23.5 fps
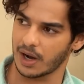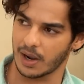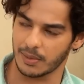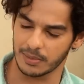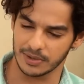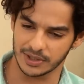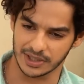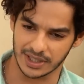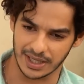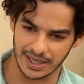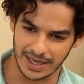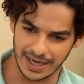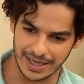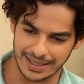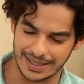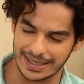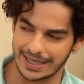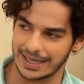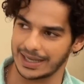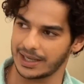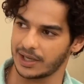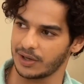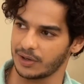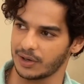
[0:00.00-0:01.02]
mm. how much can I
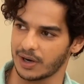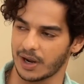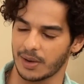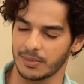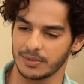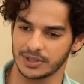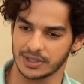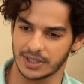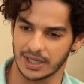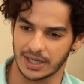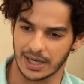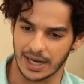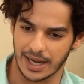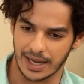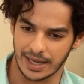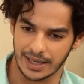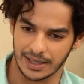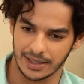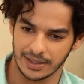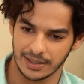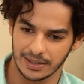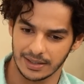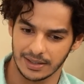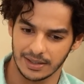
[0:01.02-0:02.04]
take or how much can
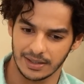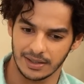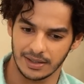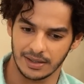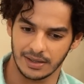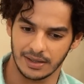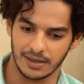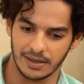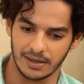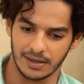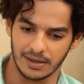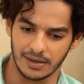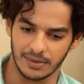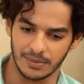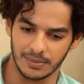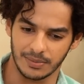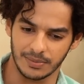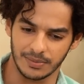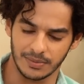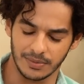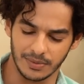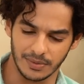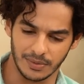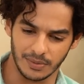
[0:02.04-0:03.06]
I, uh,
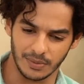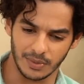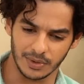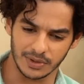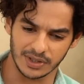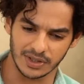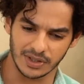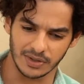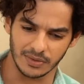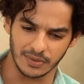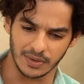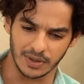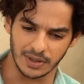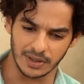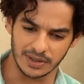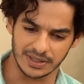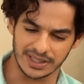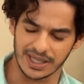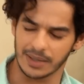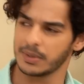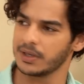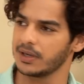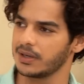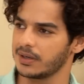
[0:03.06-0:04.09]
what's the word,
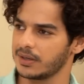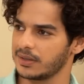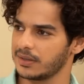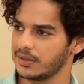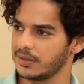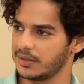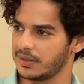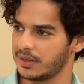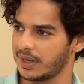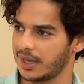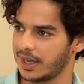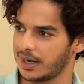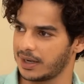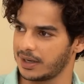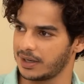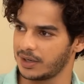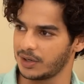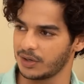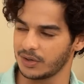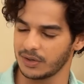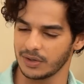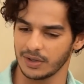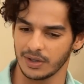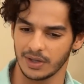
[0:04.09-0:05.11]
sabar, yeah. and, you
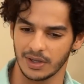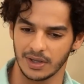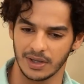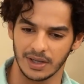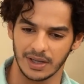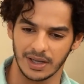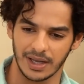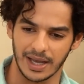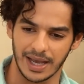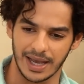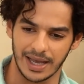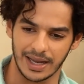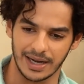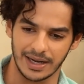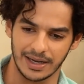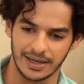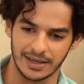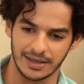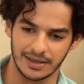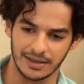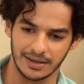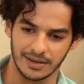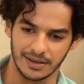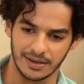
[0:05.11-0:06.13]
know.
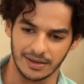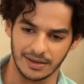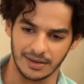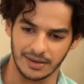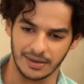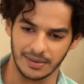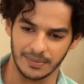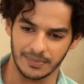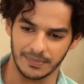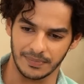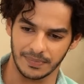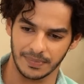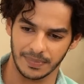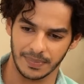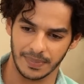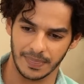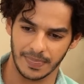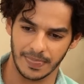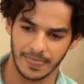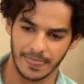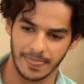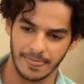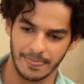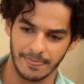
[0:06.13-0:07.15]
And um,
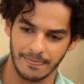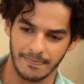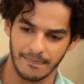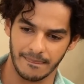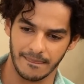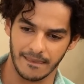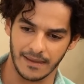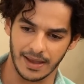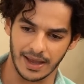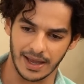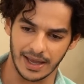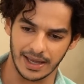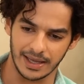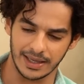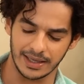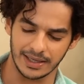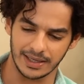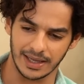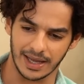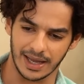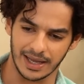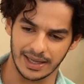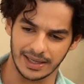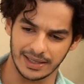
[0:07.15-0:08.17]

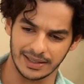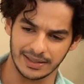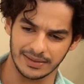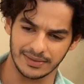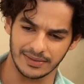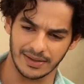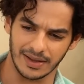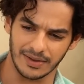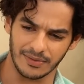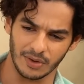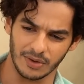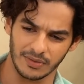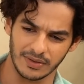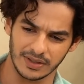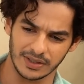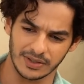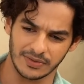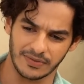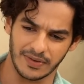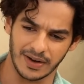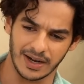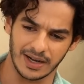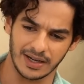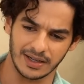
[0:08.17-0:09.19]
I, I, I've always
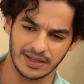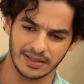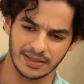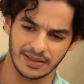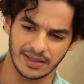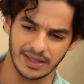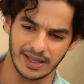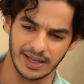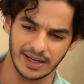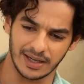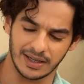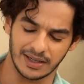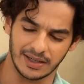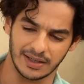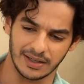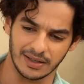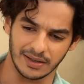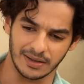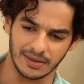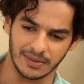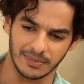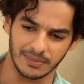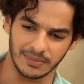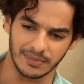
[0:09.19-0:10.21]
felt that
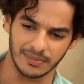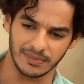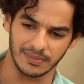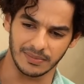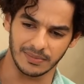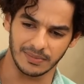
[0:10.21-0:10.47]
um,